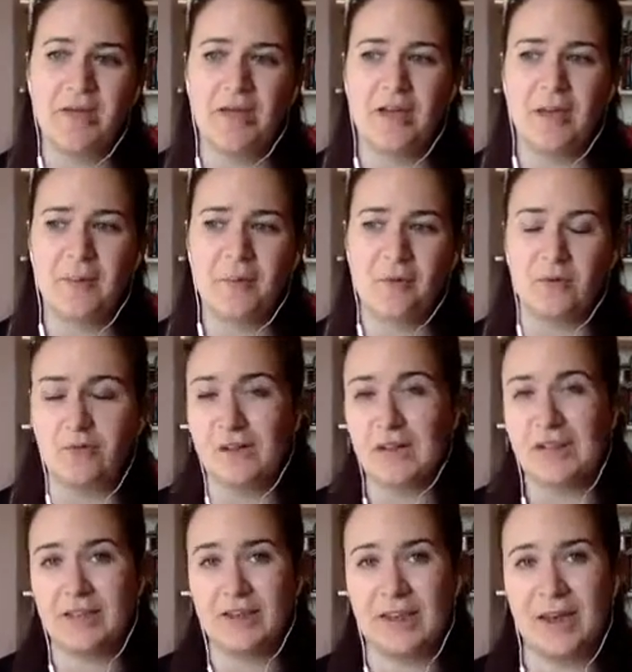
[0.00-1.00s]
or if
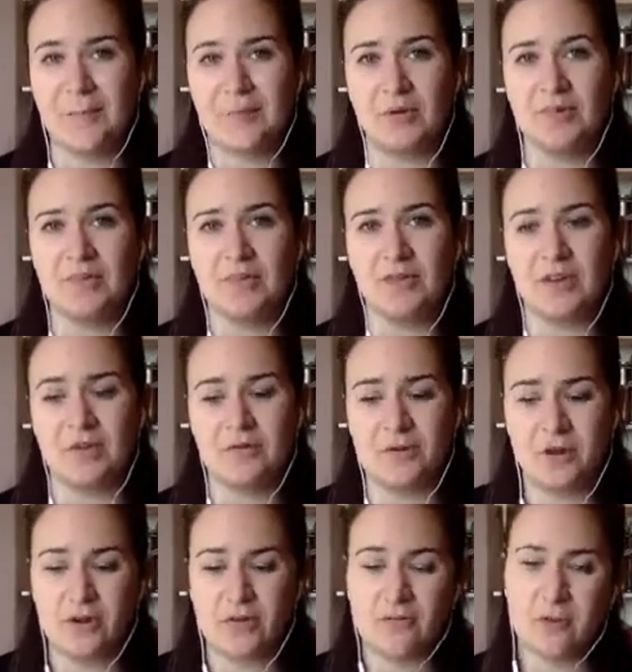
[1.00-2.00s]
anything happens, then you know
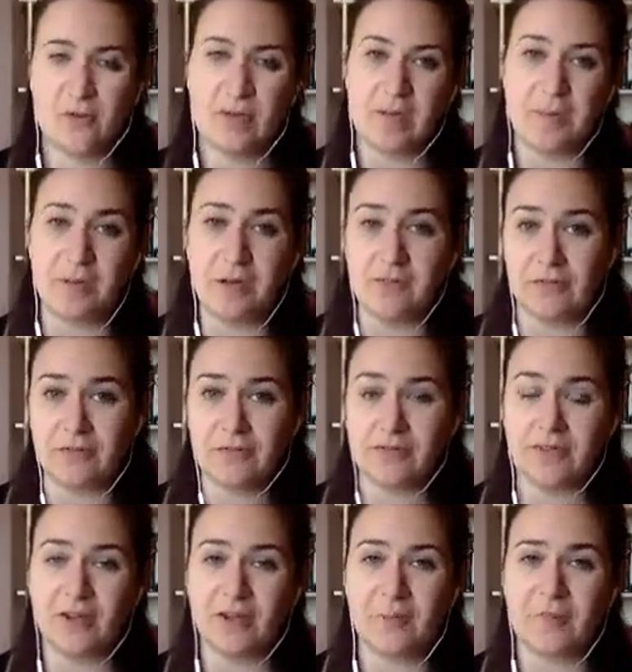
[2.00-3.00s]
you've got that buffer of
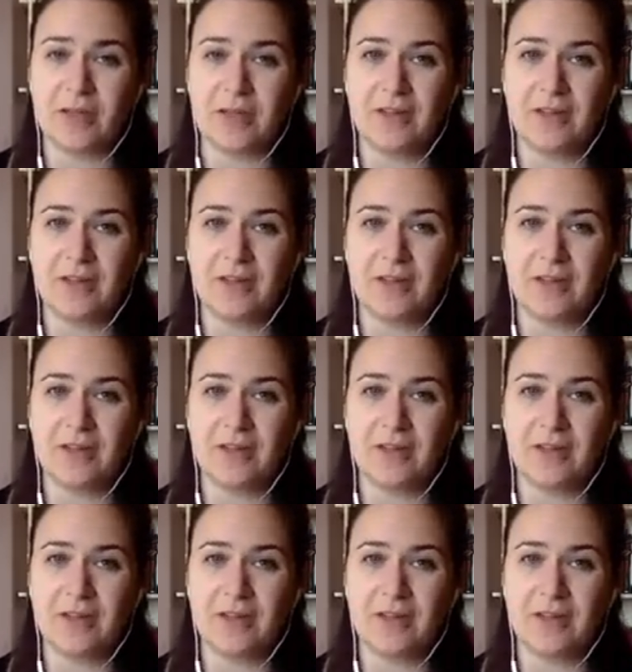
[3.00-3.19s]
time that